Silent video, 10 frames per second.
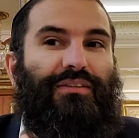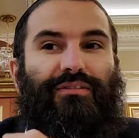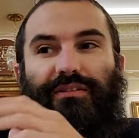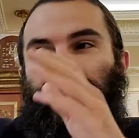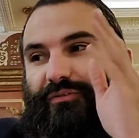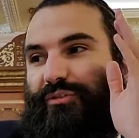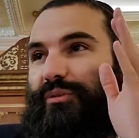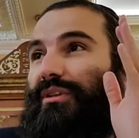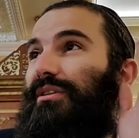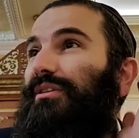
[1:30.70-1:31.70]
If he
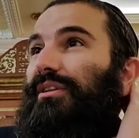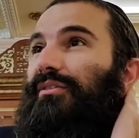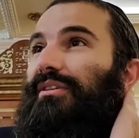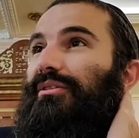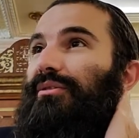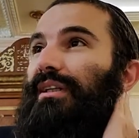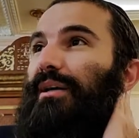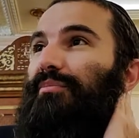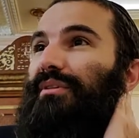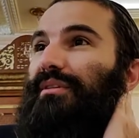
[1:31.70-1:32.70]
wouldn't deserve it, it wouldn't
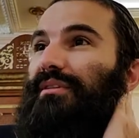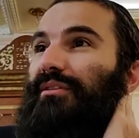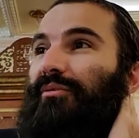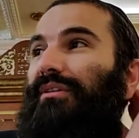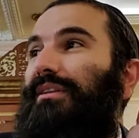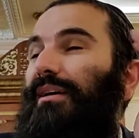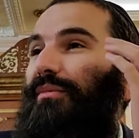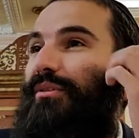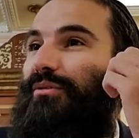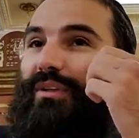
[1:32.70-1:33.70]
happen. One
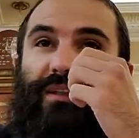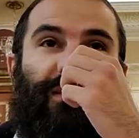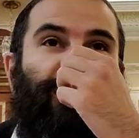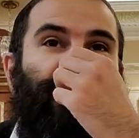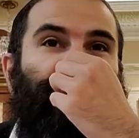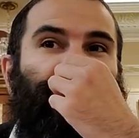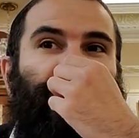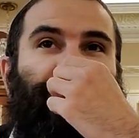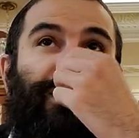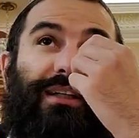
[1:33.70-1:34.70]
time I was walking on Ocean
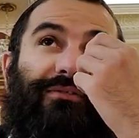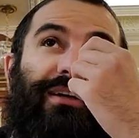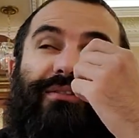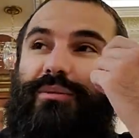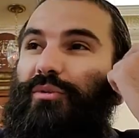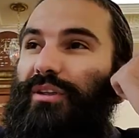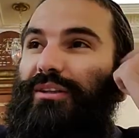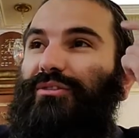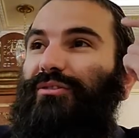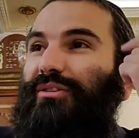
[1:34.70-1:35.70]
Parkway, like 5 in the
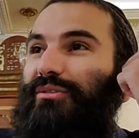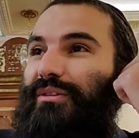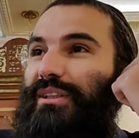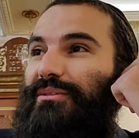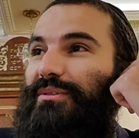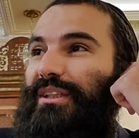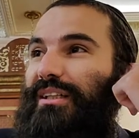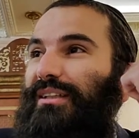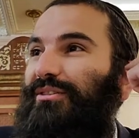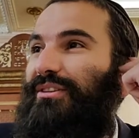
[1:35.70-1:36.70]
morning, I was going to an 8th
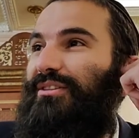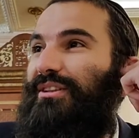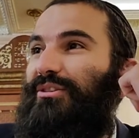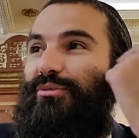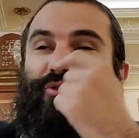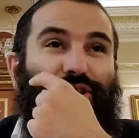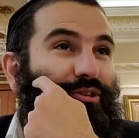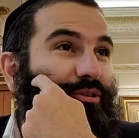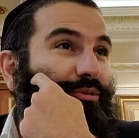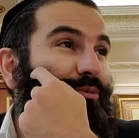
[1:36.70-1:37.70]
minyan. I was listening to a
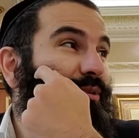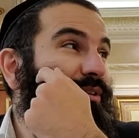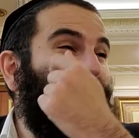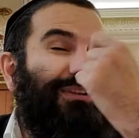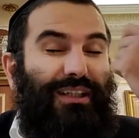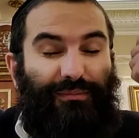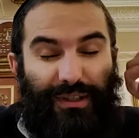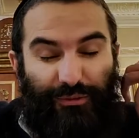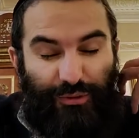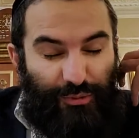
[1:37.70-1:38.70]
shir. It was winter time.
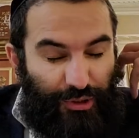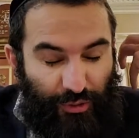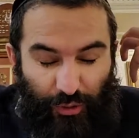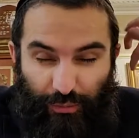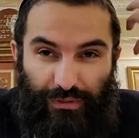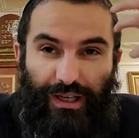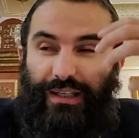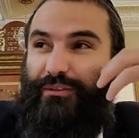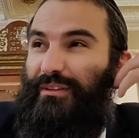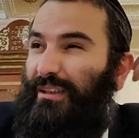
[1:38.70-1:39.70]
I was wearing all
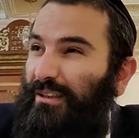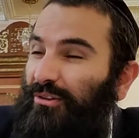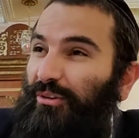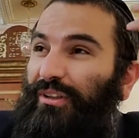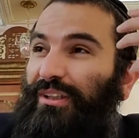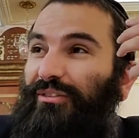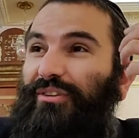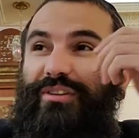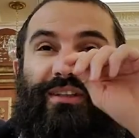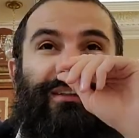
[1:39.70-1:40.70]
black. It was like snowing and
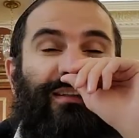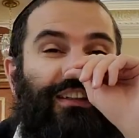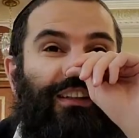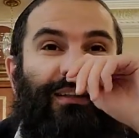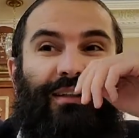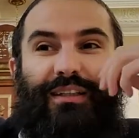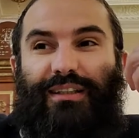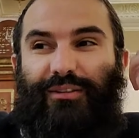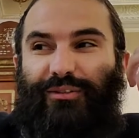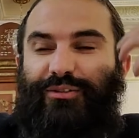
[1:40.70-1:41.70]
everything.
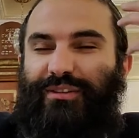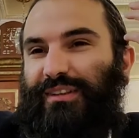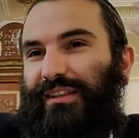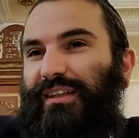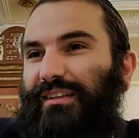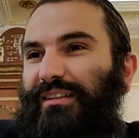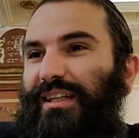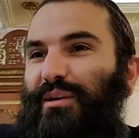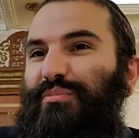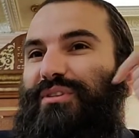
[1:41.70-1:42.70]
And it
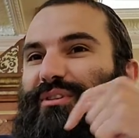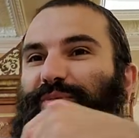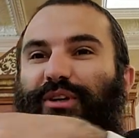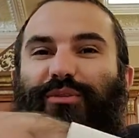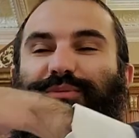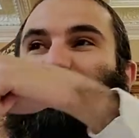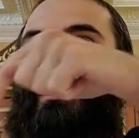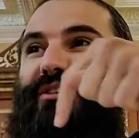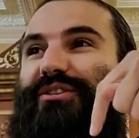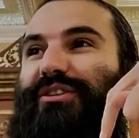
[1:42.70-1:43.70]
happened. Some car was
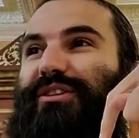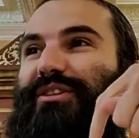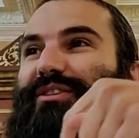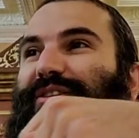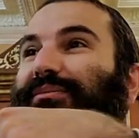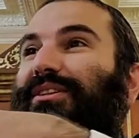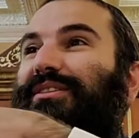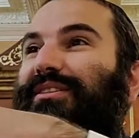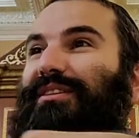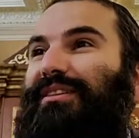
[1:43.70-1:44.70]
making a turn. He didn't see me.